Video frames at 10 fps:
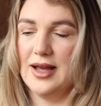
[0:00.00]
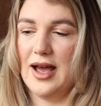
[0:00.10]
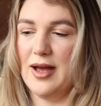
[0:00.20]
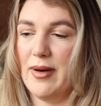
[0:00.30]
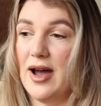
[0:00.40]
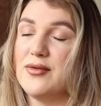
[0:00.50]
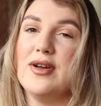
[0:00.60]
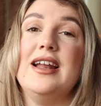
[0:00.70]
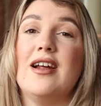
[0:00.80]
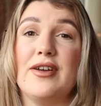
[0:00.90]
I'd
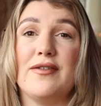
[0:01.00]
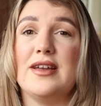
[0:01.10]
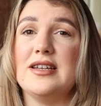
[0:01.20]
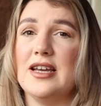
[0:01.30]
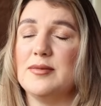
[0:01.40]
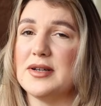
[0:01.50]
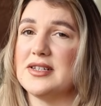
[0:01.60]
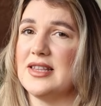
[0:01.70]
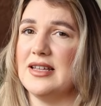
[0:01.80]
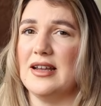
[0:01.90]
really love it if they did, because
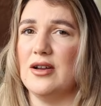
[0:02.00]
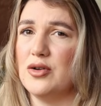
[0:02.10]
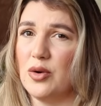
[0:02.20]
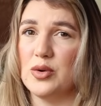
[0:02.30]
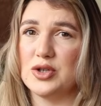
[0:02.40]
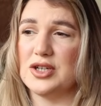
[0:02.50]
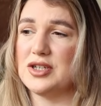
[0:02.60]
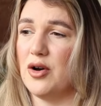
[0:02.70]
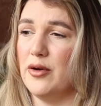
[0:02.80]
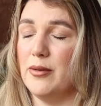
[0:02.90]
I think they look
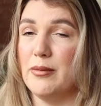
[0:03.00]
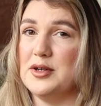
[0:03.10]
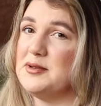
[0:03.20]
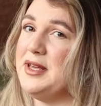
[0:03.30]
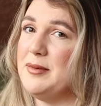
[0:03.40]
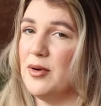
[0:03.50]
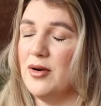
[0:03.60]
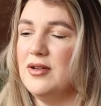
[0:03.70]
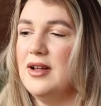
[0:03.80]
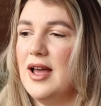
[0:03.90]
gorgeous on most
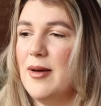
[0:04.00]
people,